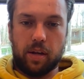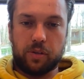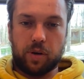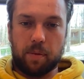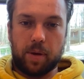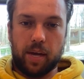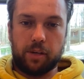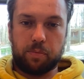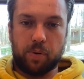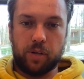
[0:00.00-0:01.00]
Instagram
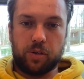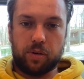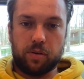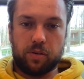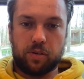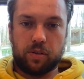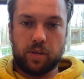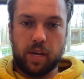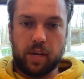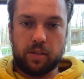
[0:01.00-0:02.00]
page Preachers
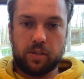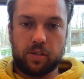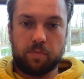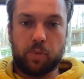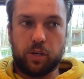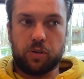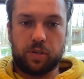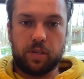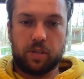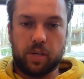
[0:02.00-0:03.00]
and
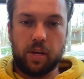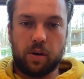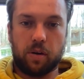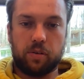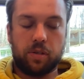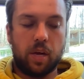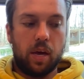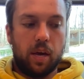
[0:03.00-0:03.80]
Preachers and Sneakers.